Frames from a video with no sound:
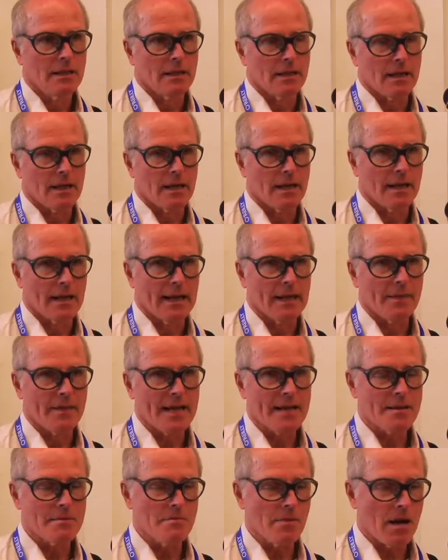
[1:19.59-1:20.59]
Uh, and
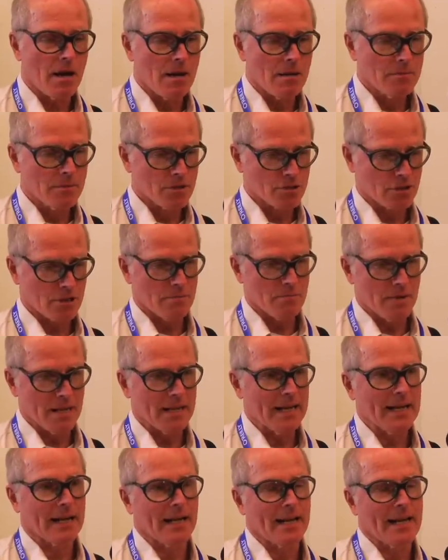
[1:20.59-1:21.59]
then almost
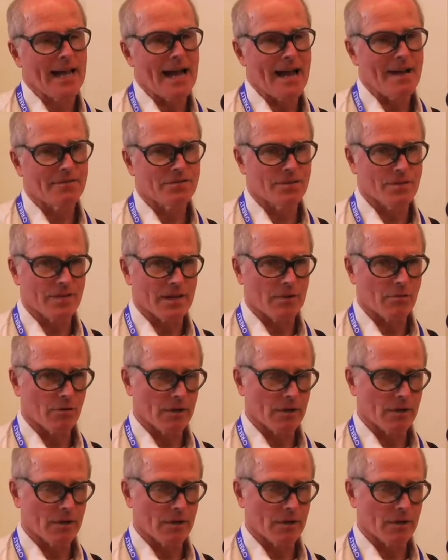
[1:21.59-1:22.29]
immediately after, they